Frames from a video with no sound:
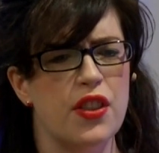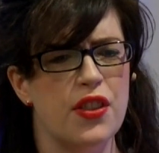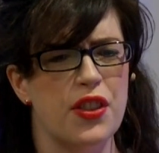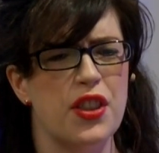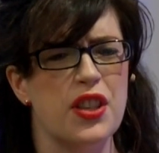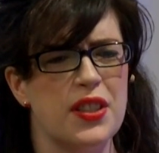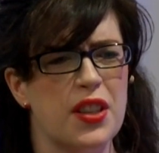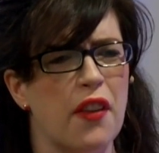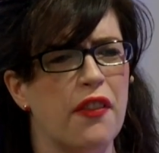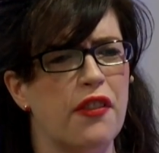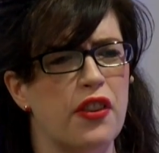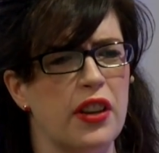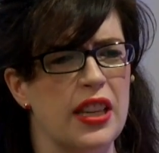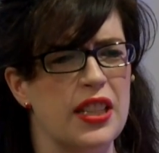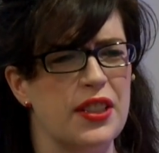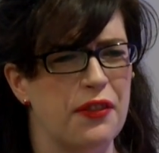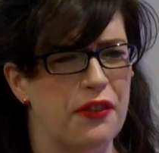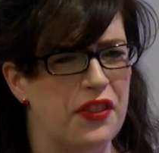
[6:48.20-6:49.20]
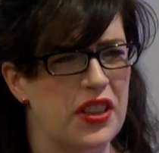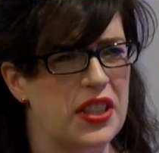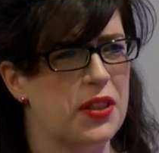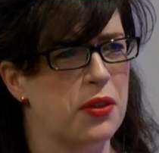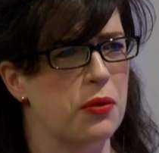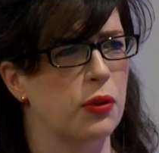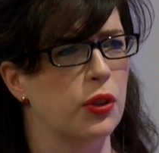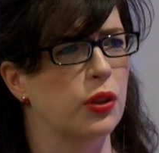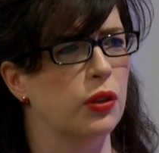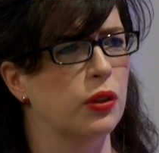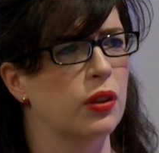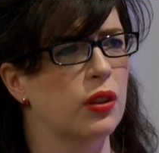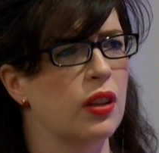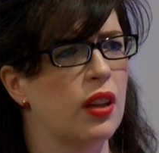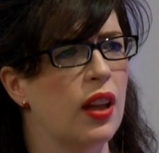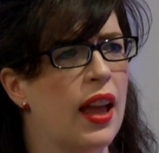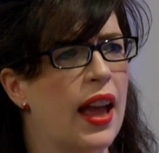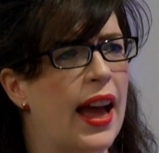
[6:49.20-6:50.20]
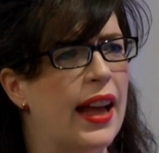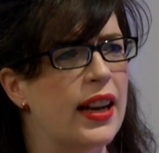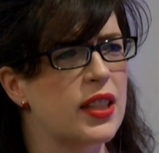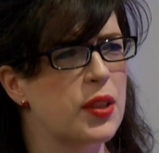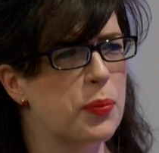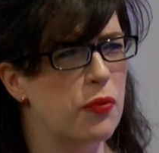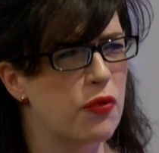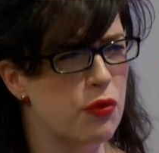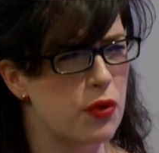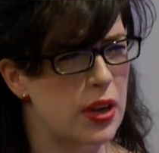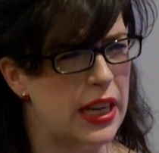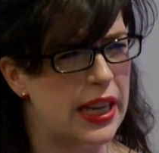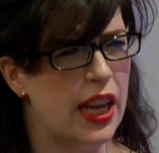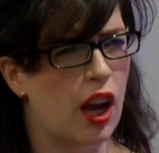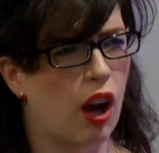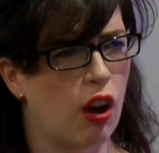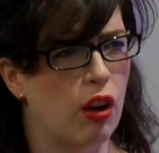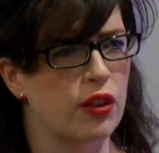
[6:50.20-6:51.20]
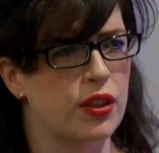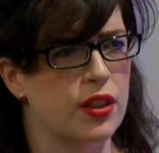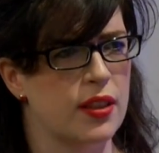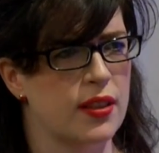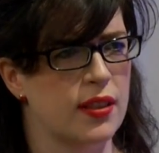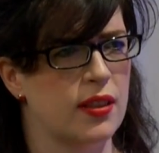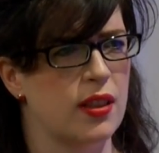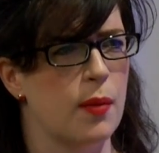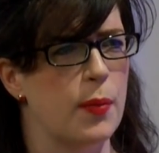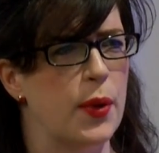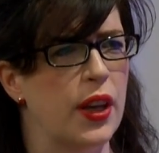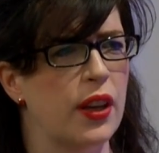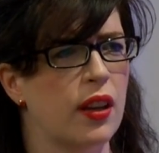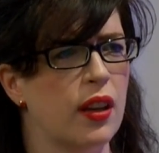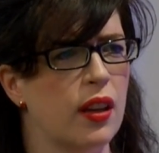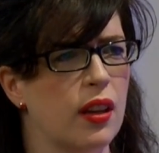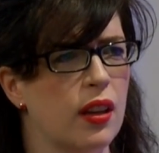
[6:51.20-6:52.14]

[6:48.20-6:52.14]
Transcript: suffering is visceral and it's really hard to stomach.